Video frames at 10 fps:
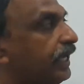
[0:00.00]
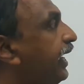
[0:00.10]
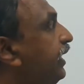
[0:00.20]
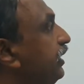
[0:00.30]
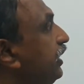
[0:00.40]

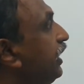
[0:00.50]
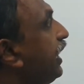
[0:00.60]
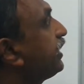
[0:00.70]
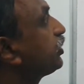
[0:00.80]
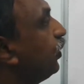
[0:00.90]
a.
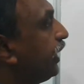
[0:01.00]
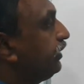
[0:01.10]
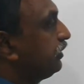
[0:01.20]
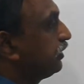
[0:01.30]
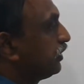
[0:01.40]
A is
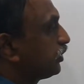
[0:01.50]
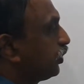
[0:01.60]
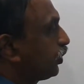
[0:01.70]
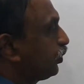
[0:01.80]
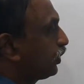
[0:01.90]
1,
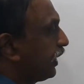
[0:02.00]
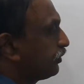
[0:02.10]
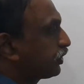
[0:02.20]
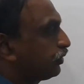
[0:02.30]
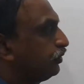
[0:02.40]
so 2
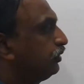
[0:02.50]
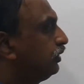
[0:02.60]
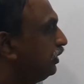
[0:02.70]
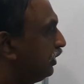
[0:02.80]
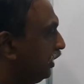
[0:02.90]
times 2.
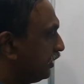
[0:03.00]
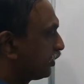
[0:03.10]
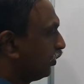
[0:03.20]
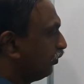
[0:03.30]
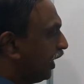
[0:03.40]

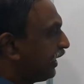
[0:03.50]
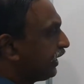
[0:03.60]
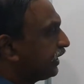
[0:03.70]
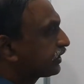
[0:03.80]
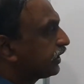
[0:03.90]
So y
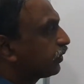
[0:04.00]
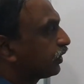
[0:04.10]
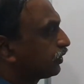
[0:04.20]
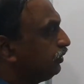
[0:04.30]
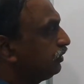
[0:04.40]
is
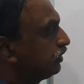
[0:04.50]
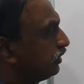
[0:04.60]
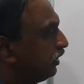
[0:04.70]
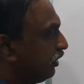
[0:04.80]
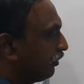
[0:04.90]
equal to
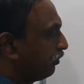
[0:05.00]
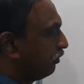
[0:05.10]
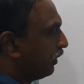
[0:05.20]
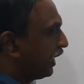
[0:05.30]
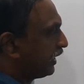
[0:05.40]

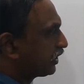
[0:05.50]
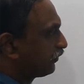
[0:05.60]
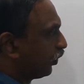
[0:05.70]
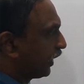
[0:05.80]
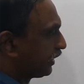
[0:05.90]
minus
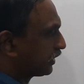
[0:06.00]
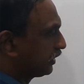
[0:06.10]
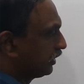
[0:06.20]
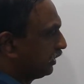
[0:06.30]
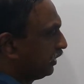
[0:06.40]

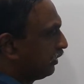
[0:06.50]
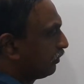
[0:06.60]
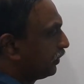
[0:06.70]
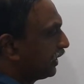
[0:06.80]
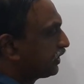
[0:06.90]
4x
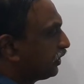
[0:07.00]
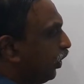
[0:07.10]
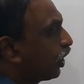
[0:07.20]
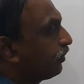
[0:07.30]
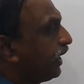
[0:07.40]
plus
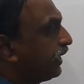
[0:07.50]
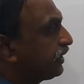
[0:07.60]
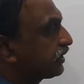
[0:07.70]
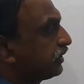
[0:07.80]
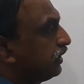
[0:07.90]
or
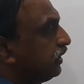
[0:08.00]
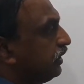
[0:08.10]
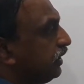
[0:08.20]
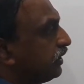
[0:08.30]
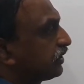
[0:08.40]
minus
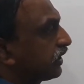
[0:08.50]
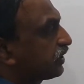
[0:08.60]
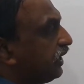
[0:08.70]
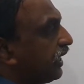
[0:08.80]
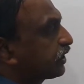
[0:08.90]

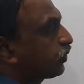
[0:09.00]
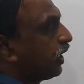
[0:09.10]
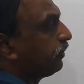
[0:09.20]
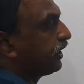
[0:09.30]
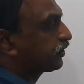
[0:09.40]
16x
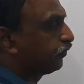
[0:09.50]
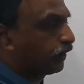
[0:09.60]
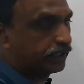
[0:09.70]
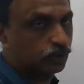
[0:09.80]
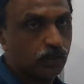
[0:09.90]
square minus
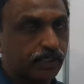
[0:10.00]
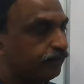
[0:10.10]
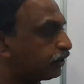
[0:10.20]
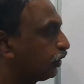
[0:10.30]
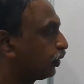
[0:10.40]
4x square
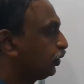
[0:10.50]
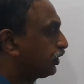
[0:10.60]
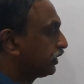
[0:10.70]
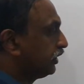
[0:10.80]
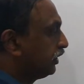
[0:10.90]
gives you
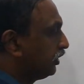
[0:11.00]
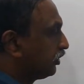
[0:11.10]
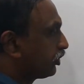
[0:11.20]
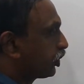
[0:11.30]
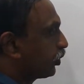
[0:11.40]
root
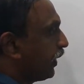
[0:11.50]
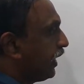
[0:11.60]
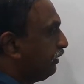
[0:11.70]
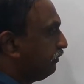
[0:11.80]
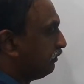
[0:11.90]

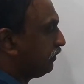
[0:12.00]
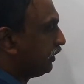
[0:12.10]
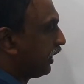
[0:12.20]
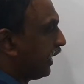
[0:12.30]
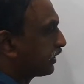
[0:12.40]

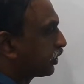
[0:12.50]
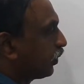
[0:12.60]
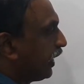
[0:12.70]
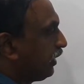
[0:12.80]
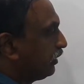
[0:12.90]
12x
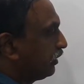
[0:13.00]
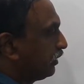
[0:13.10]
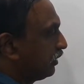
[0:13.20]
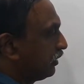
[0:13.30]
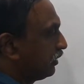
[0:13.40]
square
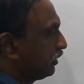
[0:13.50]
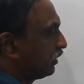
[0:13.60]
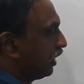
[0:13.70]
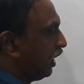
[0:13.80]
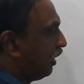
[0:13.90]

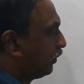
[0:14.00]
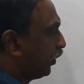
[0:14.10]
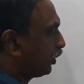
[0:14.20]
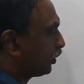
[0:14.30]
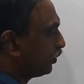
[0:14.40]

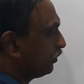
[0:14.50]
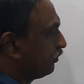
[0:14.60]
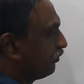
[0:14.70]
upon 2.